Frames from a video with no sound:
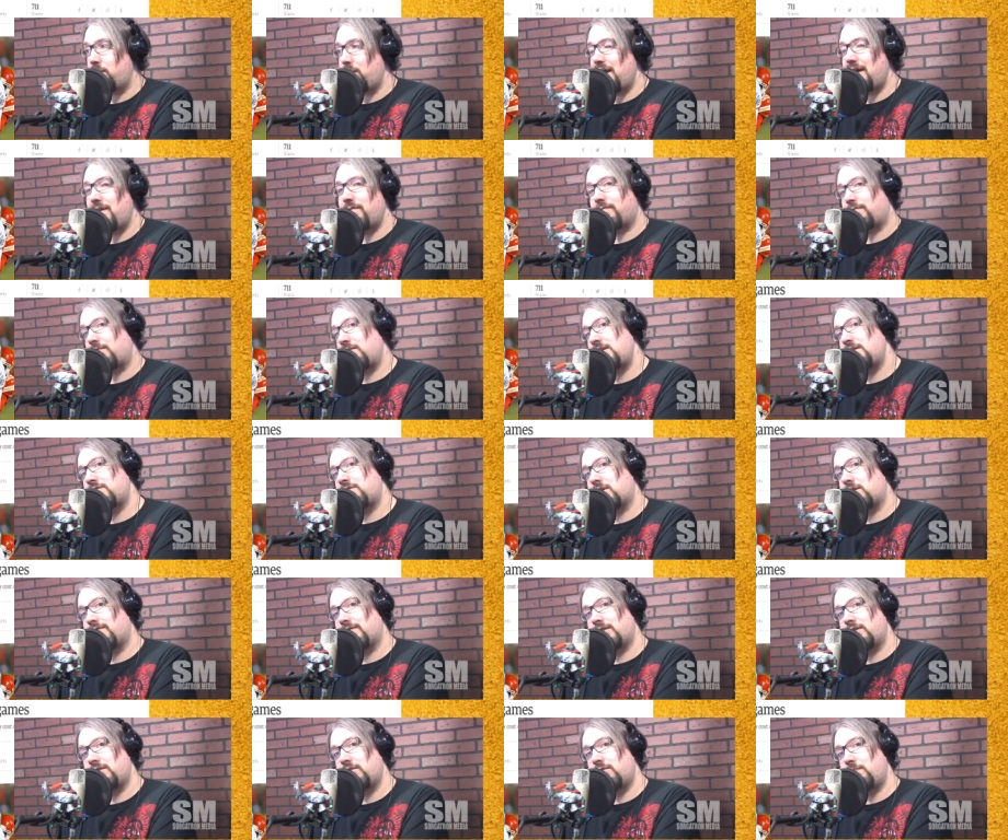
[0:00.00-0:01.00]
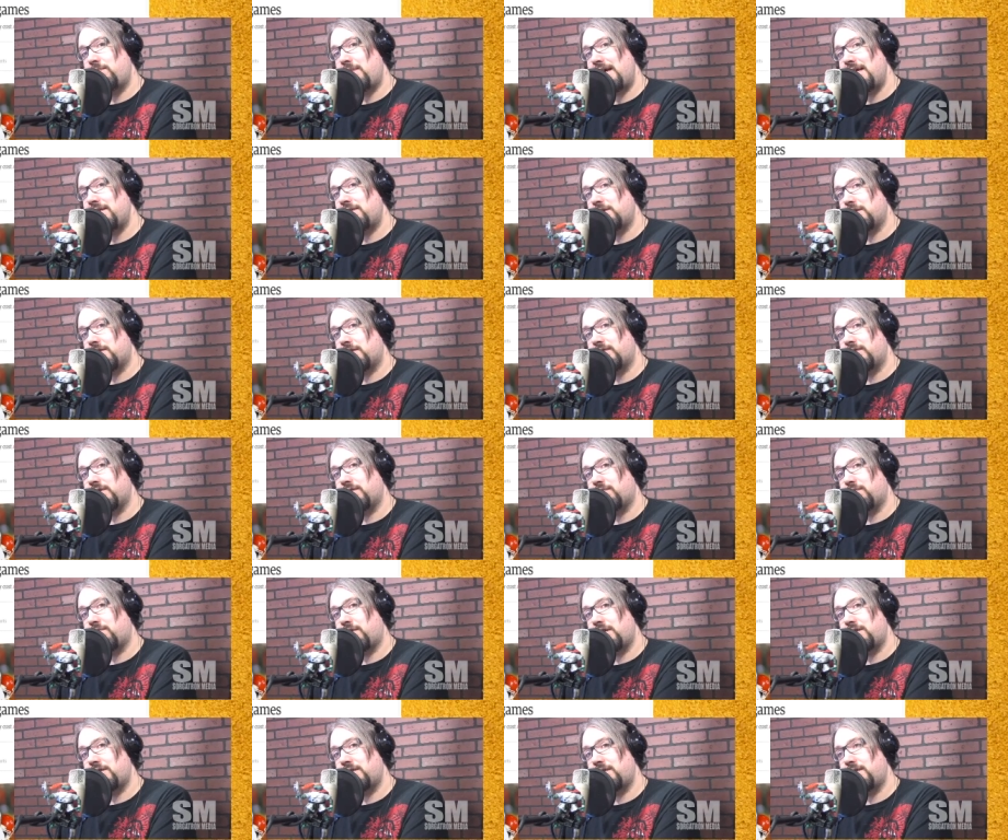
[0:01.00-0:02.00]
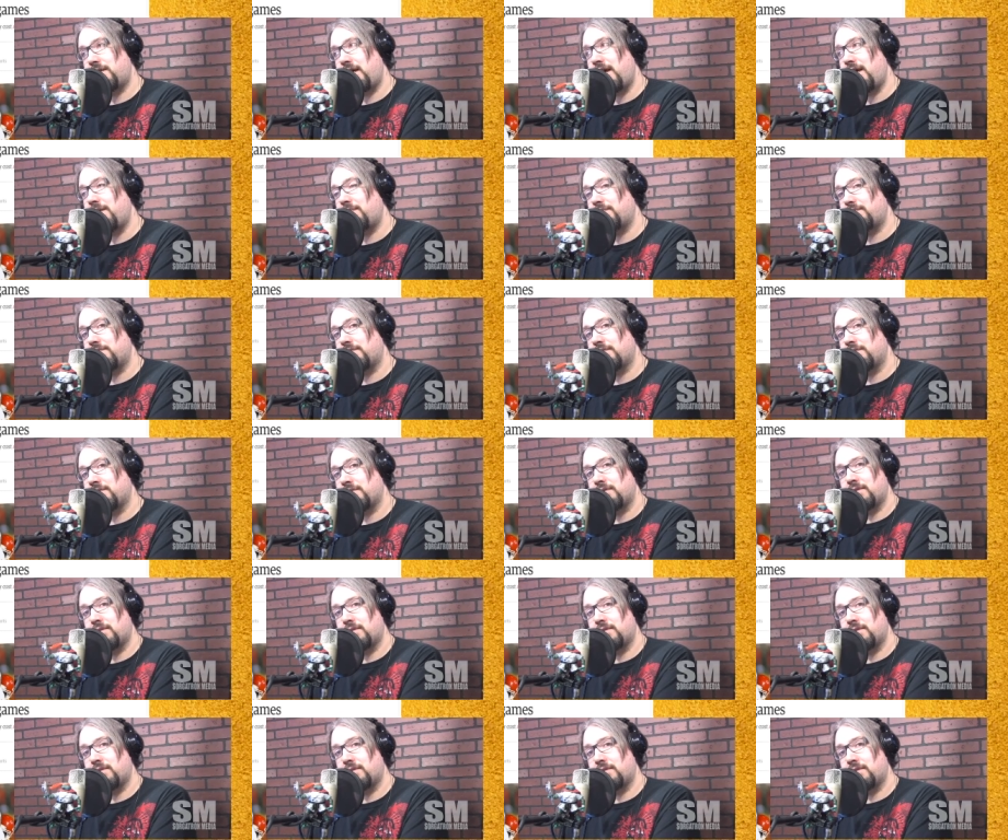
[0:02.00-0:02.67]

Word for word: a free service to a pay service to watch these games.